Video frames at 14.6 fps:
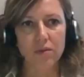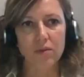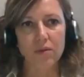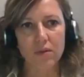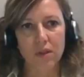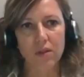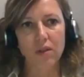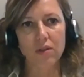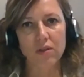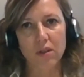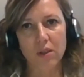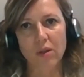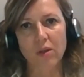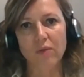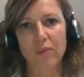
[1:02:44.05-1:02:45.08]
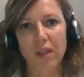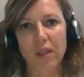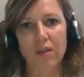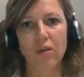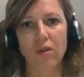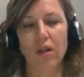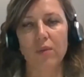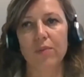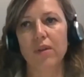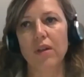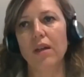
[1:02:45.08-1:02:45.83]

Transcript: to the concept of B Corp